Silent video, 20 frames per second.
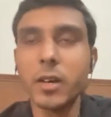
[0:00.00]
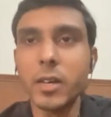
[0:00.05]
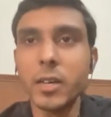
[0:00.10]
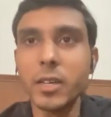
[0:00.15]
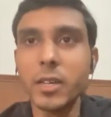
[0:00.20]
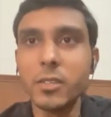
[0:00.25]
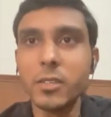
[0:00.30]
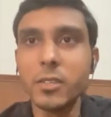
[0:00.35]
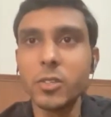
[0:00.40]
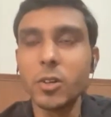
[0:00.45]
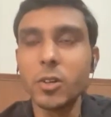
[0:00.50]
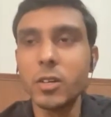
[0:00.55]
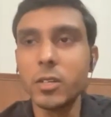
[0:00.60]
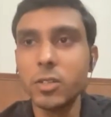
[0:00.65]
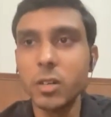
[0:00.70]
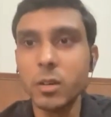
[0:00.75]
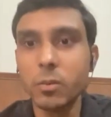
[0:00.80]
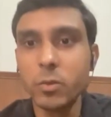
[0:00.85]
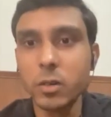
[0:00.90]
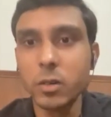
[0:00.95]
I saw
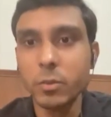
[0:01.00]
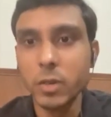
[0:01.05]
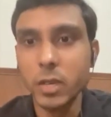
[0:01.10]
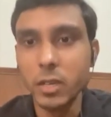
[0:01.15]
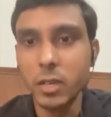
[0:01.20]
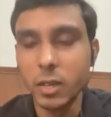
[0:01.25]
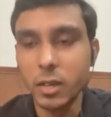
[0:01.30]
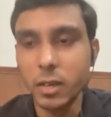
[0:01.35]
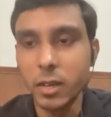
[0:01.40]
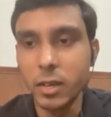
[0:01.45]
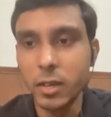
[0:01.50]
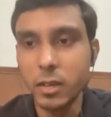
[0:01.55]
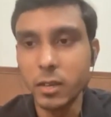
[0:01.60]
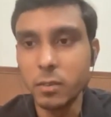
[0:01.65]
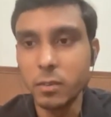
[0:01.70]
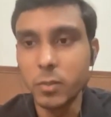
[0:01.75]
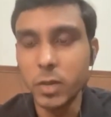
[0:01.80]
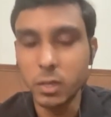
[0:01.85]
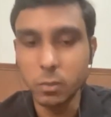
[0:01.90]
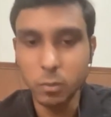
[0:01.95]
a job opening
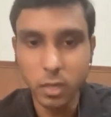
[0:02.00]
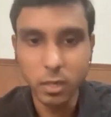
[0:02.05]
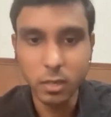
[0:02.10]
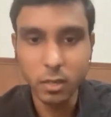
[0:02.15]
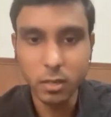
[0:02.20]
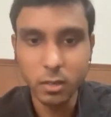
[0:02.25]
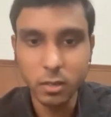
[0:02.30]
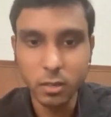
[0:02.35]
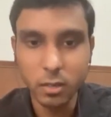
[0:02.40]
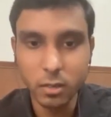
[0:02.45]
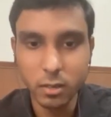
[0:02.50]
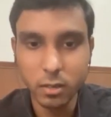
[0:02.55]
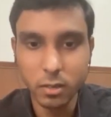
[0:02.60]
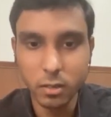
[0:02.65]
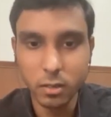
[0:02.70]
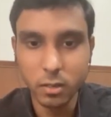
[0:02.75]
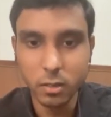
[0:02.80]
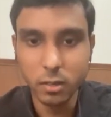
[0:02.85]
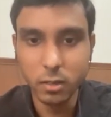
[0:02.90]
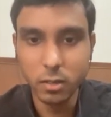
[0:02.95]
at PickMe,
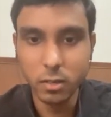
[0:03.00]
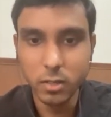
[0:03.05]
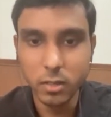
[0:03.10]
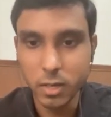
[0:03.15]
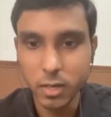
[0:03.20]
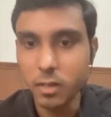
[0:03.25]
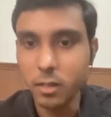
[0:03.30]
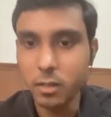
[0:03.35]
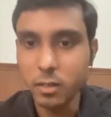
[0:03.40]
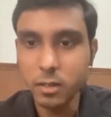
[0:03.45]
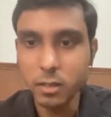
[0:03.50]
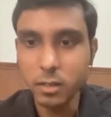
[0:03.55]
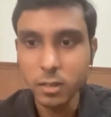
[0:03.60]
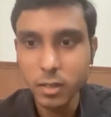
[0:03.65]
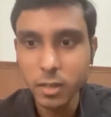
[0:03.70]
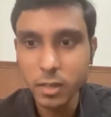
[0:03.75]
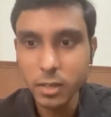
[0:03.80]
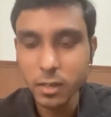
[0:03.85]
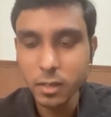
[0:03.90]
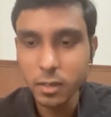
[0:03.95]
uh, Sri
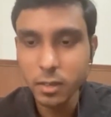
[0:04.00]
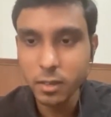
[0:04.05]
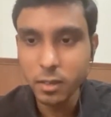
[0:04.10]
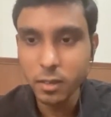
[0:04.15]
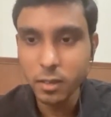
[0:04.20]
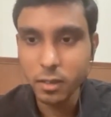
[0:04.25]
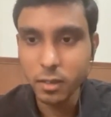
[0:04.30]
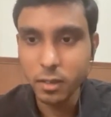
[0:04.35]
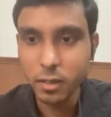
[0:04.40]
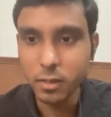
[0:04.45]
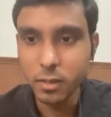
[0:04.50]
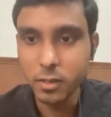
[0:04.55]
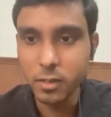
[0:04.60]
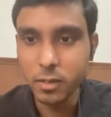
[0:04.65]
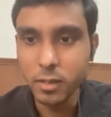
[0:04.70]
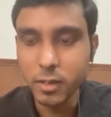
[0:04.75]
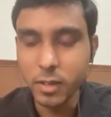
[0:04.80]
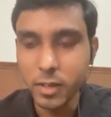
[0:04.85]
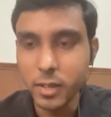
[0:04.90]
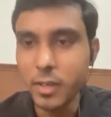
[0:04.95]
Lanka,
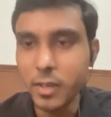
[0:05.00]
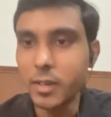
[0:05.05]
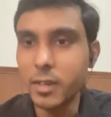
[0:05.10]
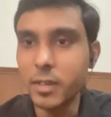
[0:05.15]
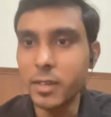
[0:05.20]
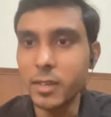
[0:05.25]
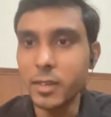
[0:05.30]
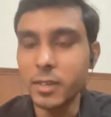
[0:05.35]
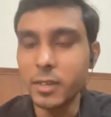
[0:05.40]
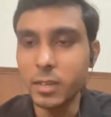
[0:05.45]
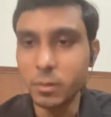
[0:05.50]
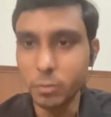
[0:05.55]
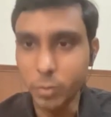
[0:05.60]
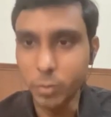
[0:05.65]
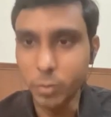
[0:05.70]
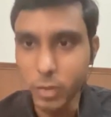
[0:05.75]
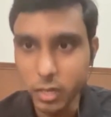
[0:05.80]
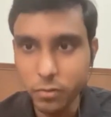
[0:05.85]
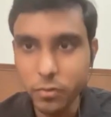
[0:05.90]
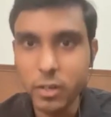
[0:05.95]
uh, and I
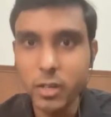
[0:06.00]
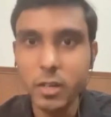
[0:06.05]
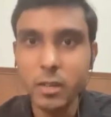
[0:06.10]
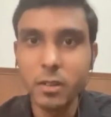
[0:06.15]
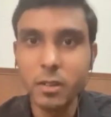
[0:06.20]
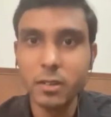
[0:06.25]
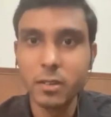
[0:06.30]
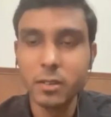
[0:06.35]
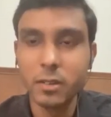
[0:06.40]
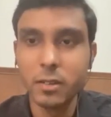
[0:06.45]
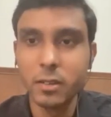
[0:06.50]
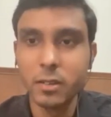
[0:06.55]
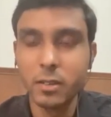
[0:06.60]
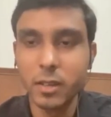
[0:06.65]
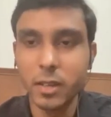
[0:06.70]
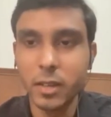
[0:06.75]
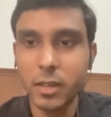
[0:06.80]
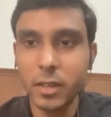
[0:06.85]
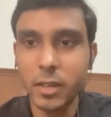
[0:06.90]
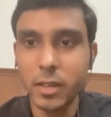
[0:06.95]
applied for it.
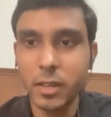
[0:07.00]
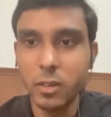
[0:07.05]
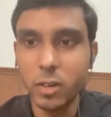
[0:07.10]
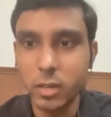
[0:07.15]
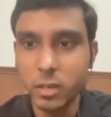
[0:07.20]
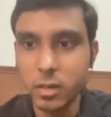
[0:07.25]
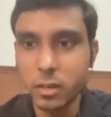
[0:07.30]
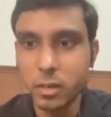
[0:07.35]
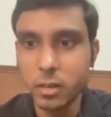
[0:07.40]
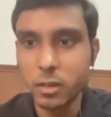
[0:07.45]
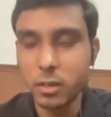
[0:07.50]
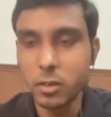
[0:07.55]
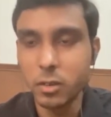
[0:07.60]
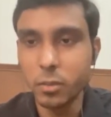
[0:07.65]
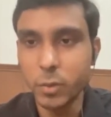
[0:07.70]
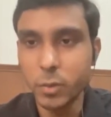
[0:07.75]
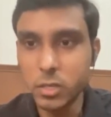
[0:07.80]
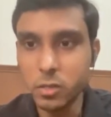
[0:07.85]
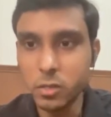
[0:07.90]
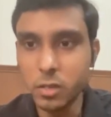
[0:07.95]
And I got an
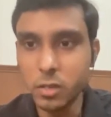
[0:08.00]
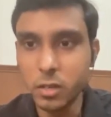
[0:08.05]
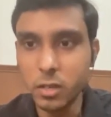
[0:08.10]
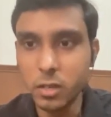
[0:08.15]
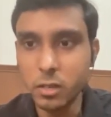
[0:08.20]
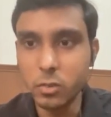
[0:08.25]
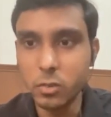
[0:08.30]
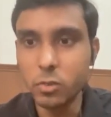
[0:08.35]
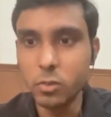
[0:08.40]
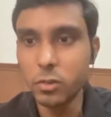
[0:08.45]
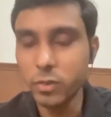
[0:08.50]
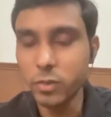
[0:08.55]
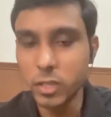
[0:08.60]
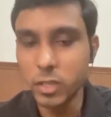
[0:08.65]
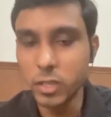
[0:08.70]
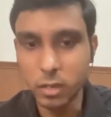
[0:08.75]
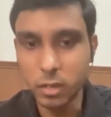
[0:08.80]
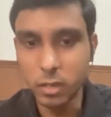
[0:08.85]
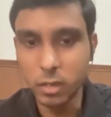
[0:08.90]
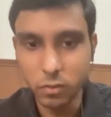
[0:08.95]
opportunity to go for
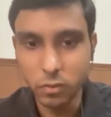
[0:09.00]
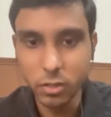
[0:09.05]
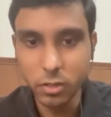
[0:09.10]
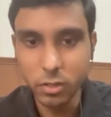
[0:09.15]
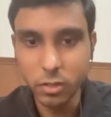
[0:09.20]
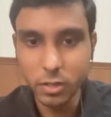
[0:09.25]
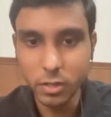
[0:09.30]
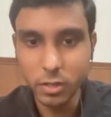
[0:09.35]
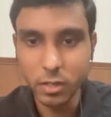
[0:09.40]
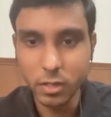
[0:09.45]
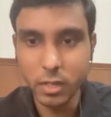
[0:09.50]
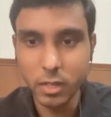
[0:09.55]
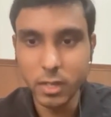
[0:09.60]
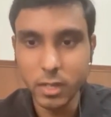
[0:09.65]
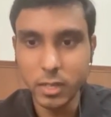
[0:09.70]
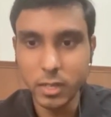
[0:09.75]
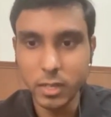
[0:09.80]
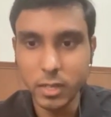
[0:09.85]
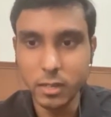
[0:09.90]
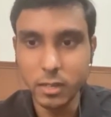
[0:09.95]
the interview.
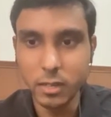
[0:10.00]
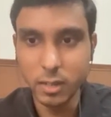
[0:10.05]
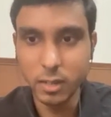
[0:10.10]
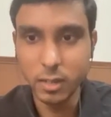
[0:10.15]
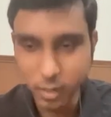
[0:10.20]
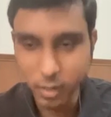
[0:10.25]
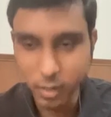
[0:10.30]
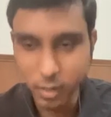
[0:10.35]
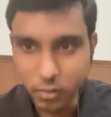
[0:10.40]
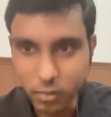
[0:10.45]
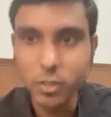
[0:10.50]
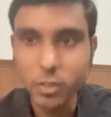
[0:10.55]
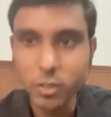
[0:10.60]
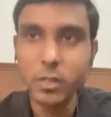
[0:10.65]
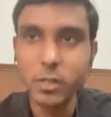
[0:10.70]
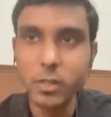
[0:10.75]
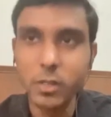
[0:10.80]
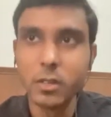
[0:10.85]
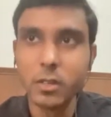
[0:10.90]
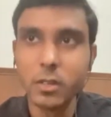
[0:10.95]
I did the interview,
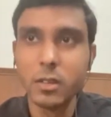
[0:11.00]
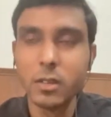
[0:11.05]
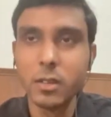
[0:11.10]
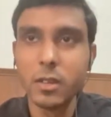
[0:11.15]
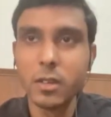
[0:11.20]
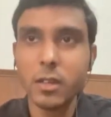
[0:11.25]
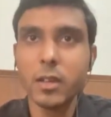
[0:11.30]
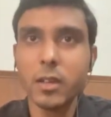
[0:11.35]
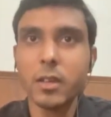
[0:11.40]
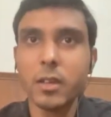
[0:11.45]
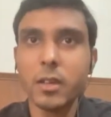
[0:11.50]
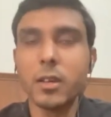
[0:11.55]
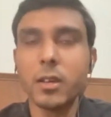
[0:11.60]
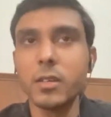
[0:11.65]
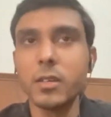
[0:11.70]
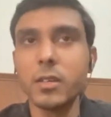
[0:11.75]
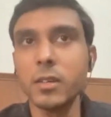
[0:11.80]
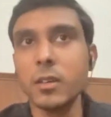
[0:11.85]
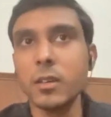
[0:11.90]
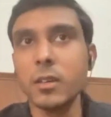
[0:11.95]
and
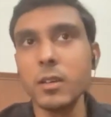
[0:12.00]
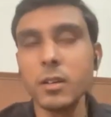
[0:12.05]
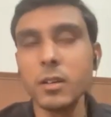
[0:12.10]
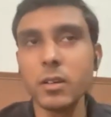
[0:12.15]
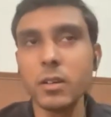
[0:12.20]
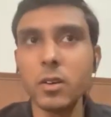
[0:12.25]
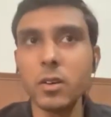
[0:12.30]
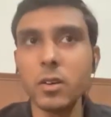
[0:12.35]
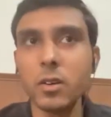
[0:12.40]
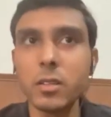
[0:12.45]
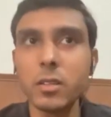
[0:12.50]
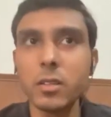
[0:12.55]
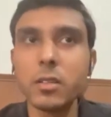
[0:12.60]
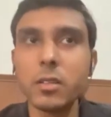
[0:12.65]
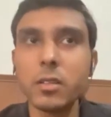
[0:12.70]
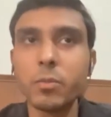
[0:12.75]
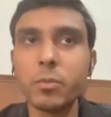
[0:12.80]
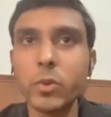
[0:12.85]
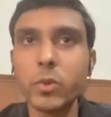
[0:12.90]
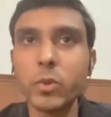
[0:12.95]
I got the
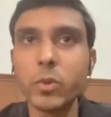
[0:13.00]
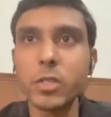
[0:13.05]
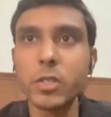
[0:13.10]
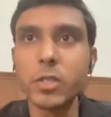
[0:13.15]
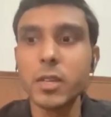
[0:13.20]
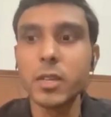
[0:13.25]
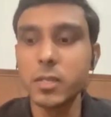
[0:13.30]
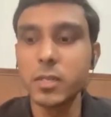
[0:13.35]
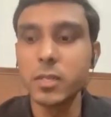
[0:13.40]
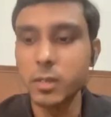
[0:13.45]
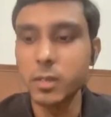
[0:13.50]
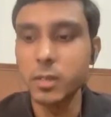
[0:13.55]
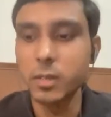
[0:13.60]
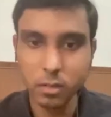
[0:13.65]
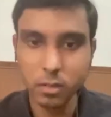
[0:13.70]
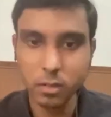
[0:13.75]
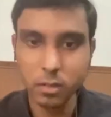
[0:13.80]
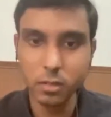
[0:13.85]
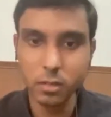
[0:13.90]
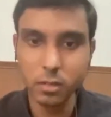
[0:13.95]
post as a
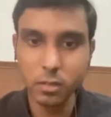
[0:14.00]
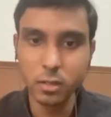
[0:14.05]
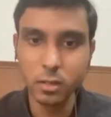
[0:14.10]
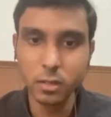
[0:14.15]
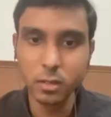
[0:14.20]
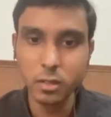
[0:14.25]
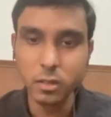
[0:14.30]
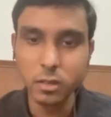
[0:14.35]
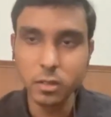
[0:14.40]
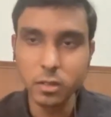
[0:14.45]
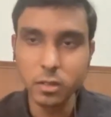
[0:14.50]
trainee Android engineer.